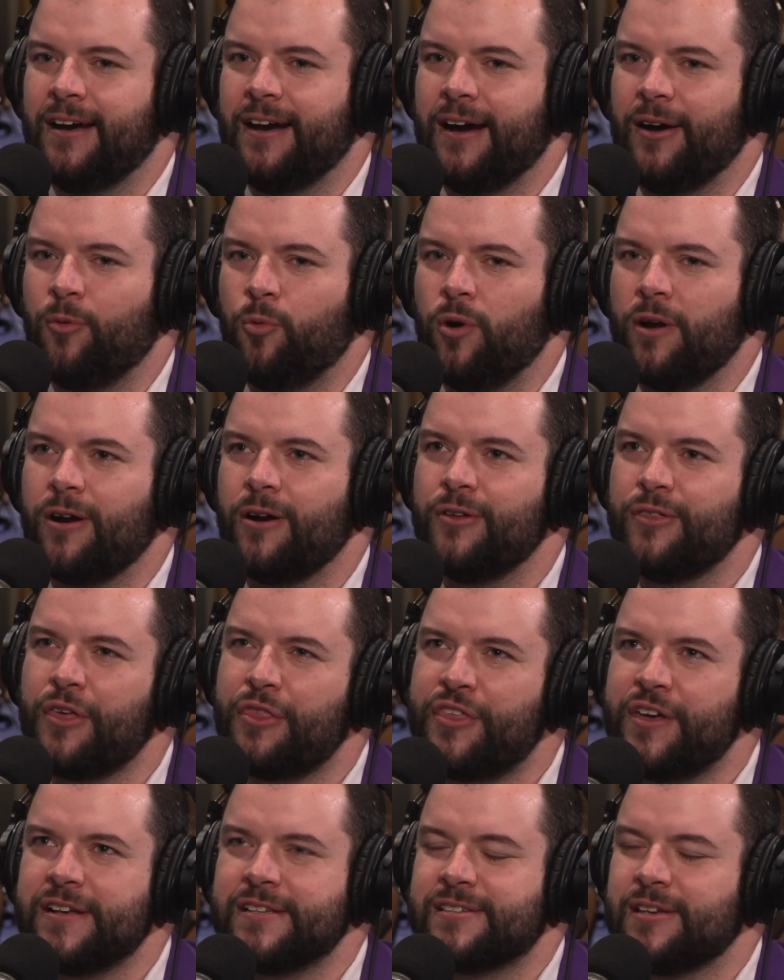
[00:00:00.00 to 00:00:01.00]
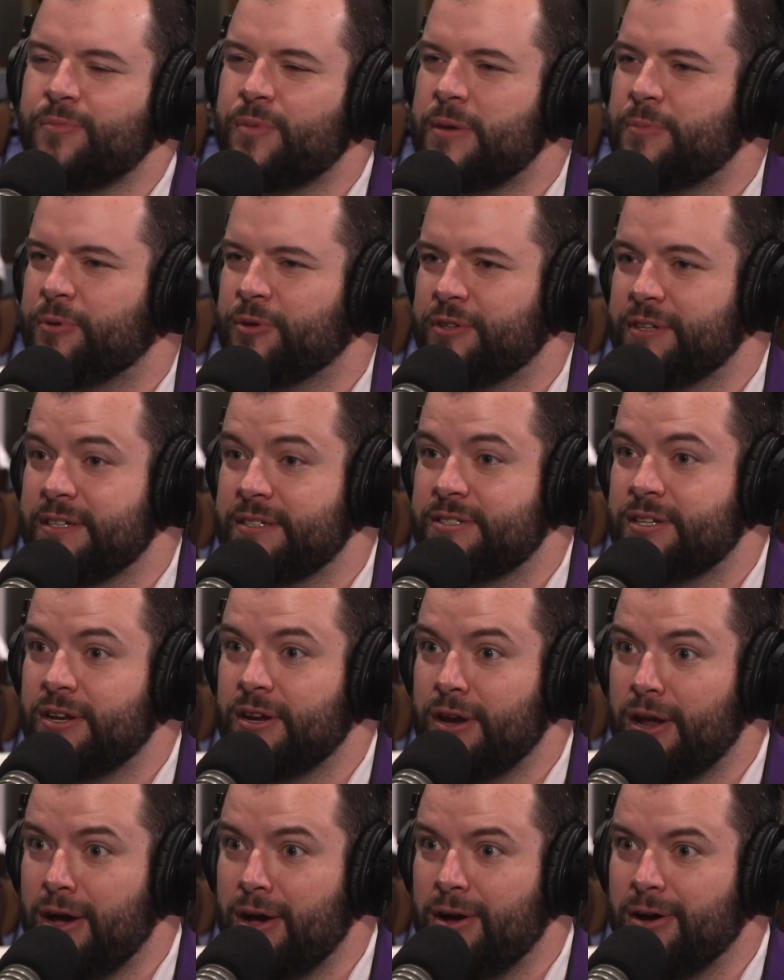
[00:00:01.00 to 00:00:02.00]
What are the things that people need to
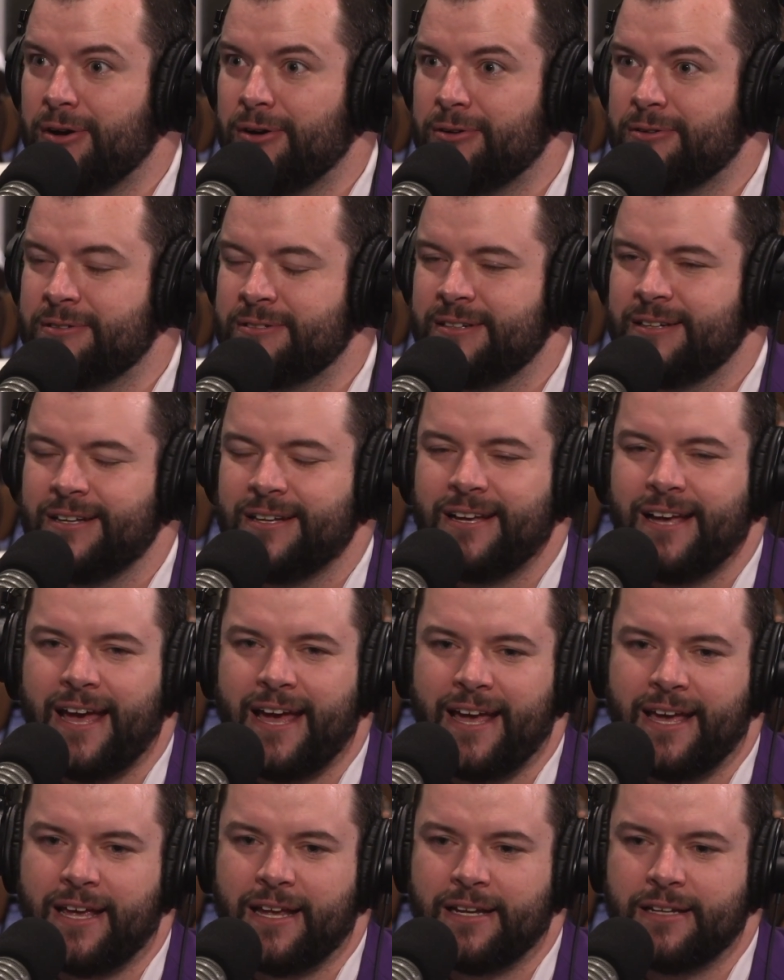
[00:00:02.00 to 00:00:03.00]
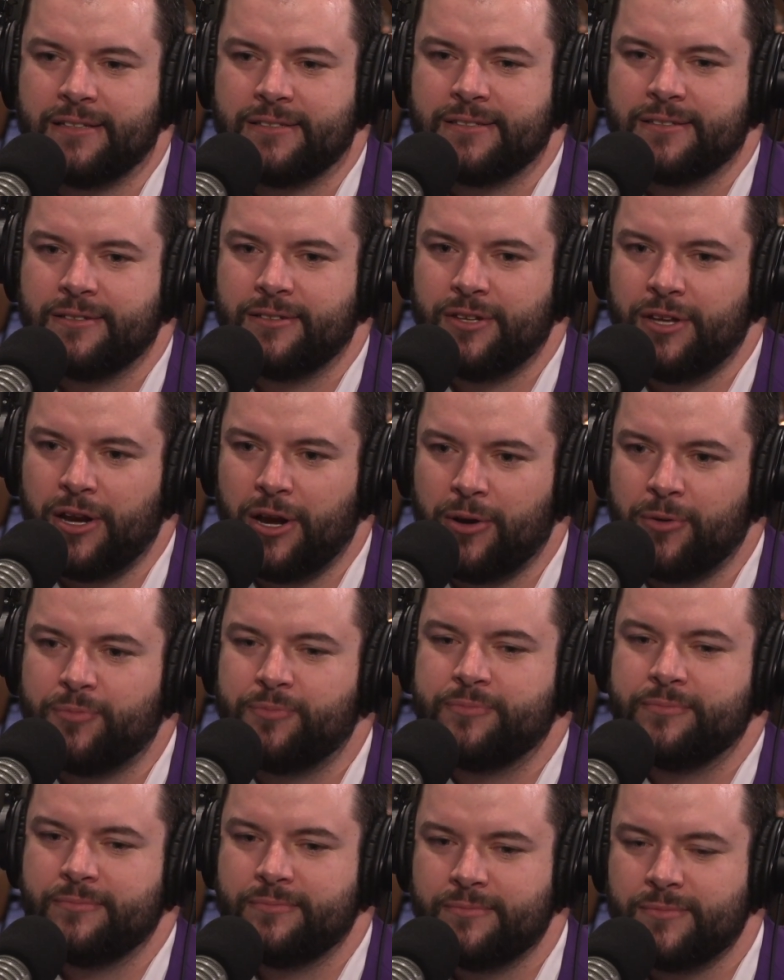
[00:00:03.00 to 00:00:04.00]
know? And,
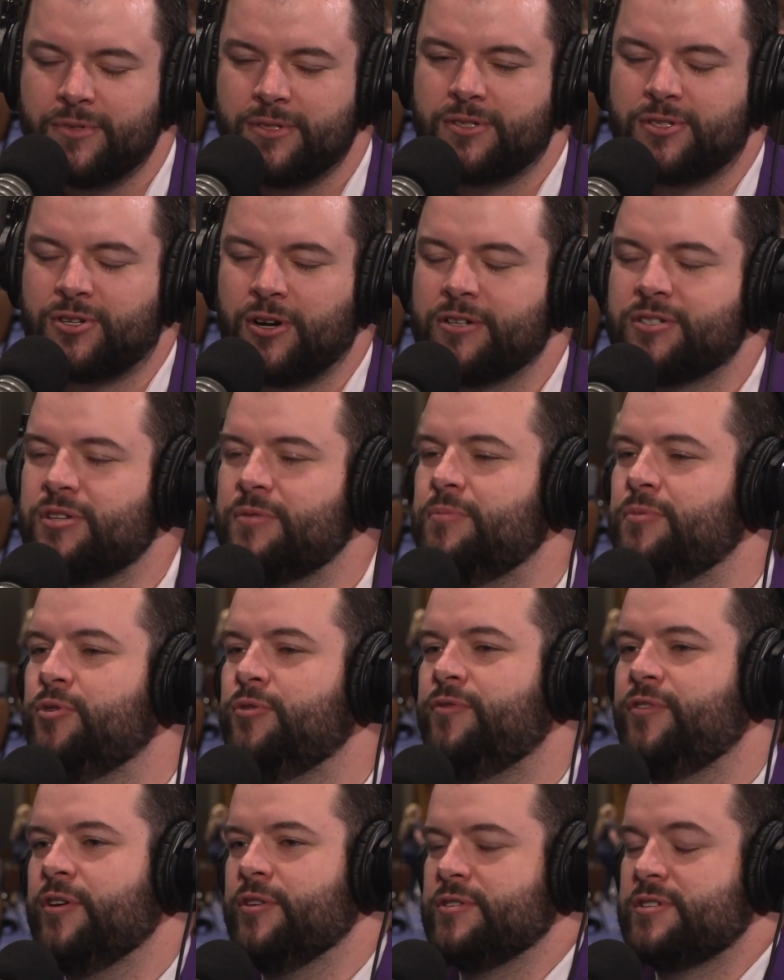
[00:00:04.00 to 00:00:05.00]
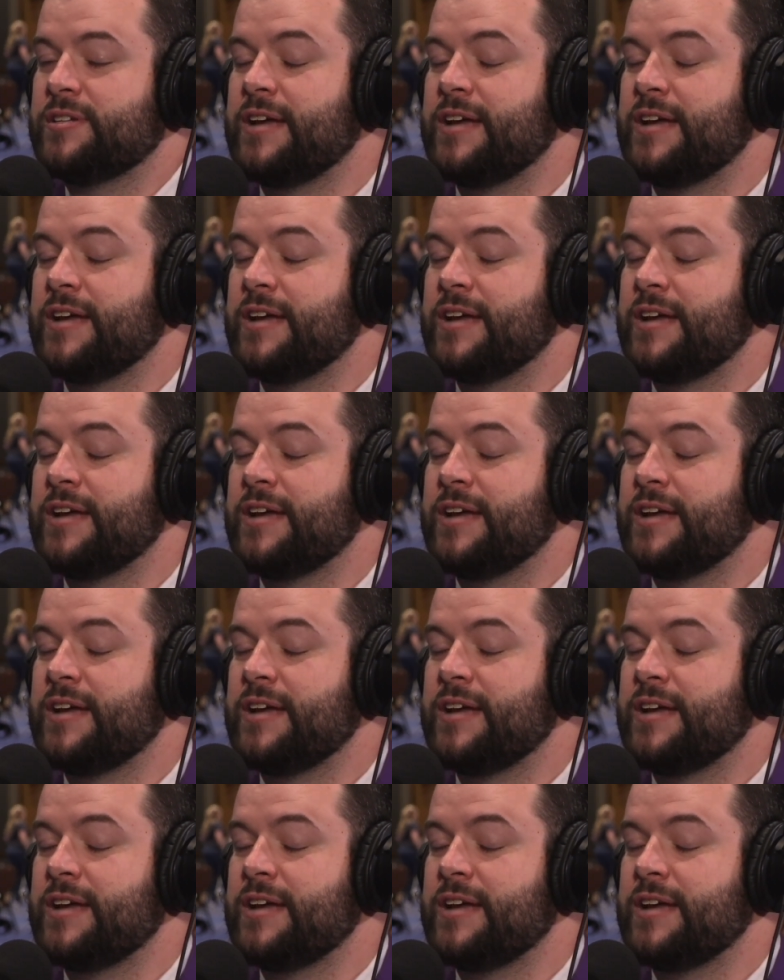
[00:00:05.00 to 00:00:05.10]
start to move those